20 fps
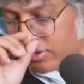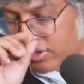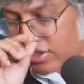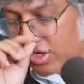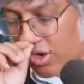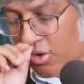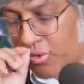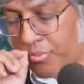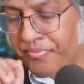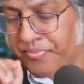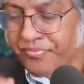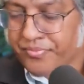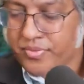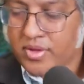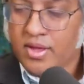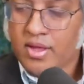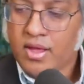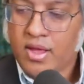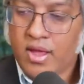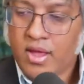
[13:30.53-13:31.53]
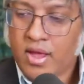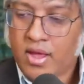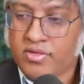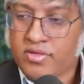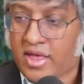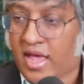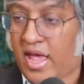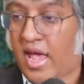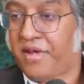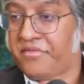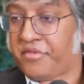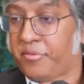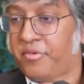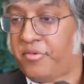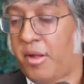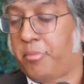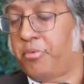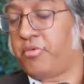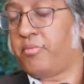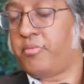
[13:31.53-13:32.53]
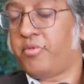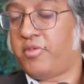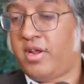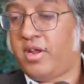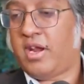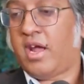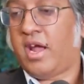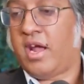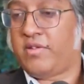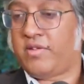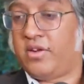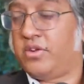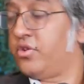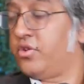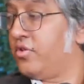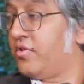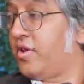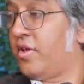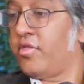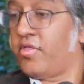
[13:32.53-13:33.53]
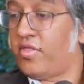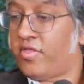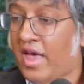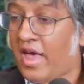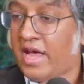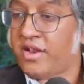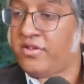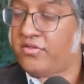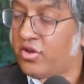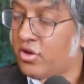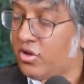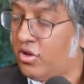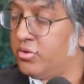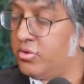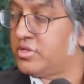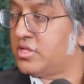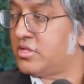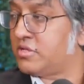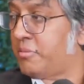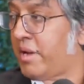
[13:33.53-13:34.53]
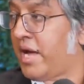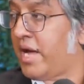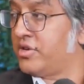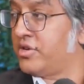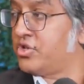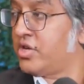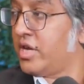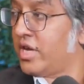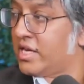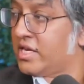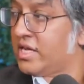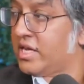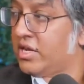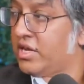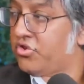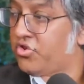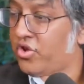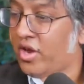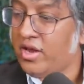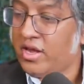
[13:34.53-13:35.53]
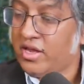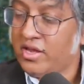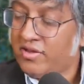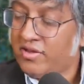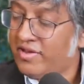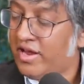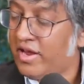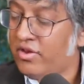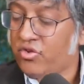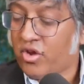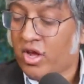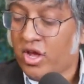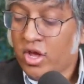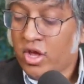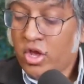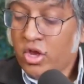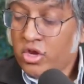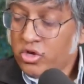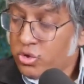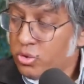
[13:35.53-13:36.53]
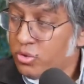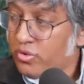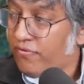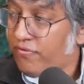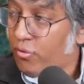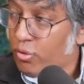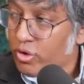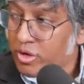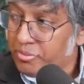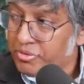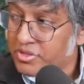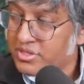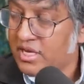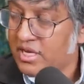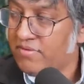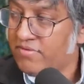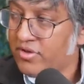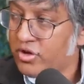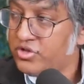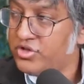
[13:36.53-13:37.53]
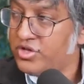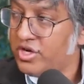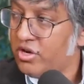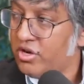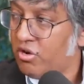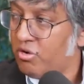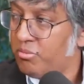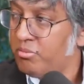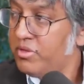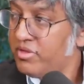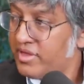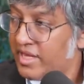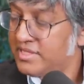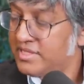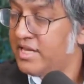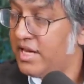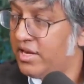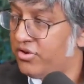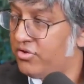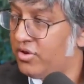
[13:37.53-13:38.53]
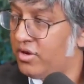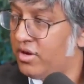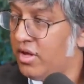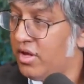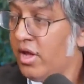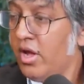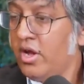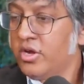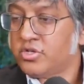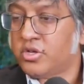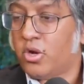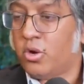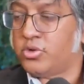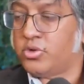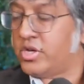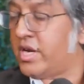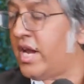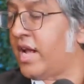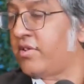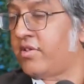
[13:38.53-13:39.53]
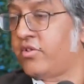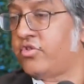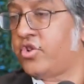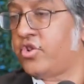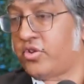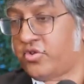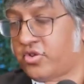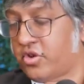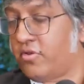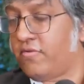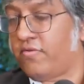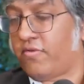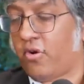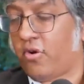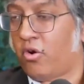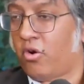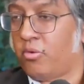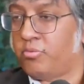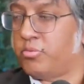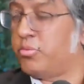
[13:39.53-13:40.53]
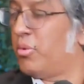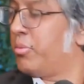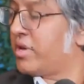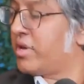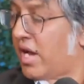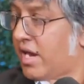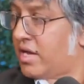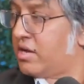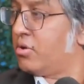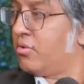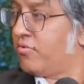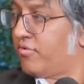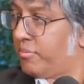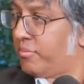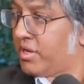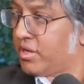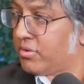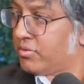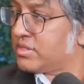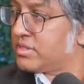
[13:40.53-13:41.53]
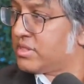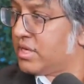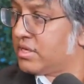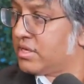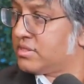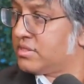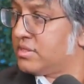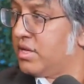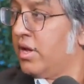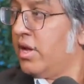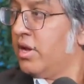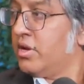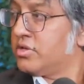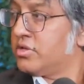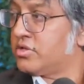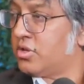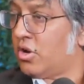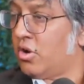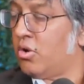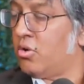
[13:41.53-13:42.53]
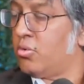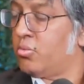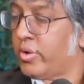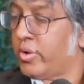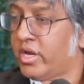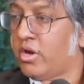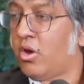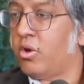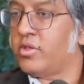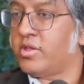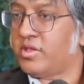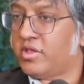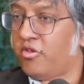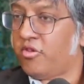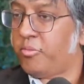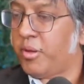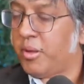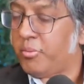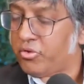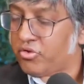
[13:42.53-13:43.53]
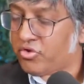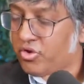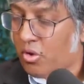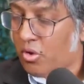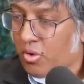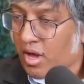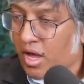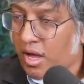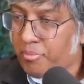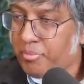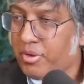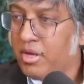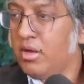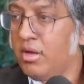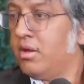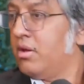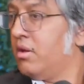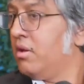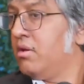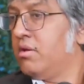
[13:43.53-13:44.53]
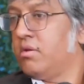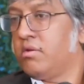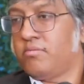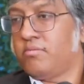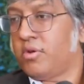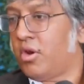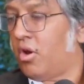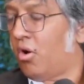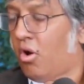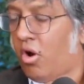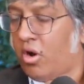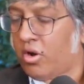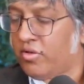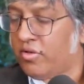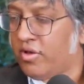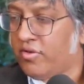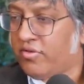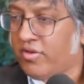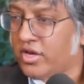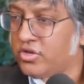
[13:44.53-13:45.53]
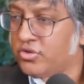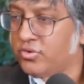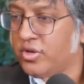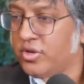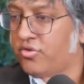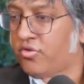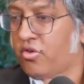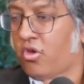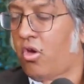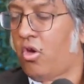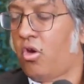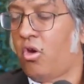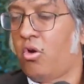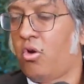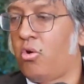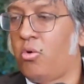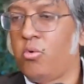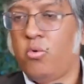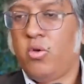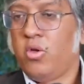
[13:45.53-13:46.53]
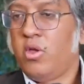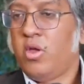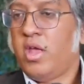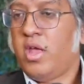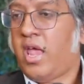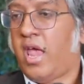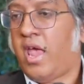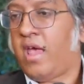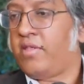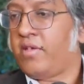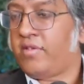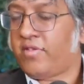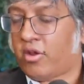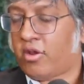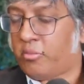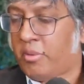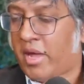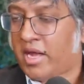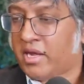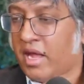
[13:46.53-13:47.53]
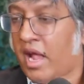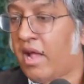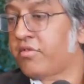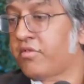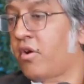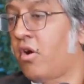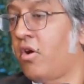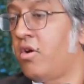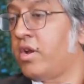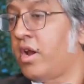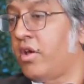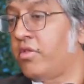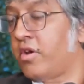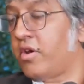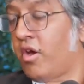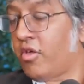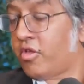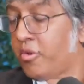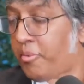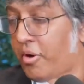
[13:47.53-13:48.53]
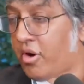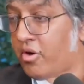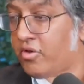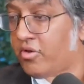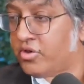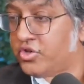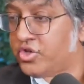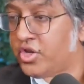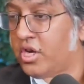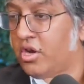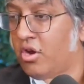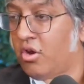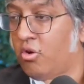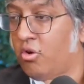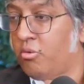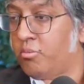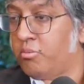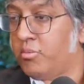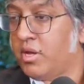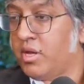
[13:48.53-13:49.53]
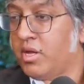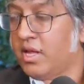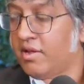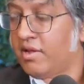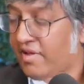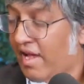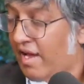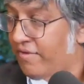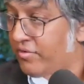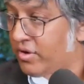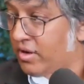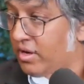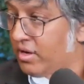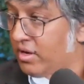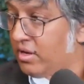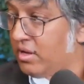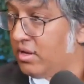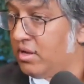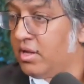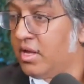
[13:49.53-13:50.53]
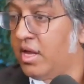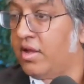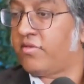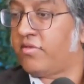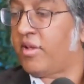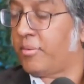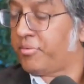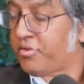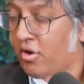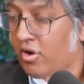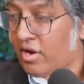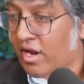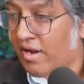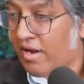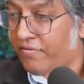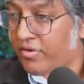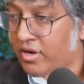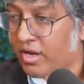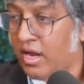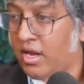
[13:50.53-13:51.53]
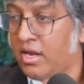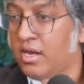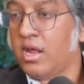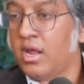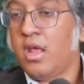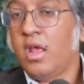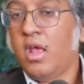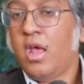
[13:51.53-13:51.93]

So they have some samples from the C Dayaks, and it turns out that is the closest match in East Asia to the 40% of their genome that's Asian. So genetics has just confirmed what we kind of knew from linguistics. So we know that these people show up, all of these centuries ago, and they settle Madagascar. Now, the other part of their genome is African, is sub-Saharan African.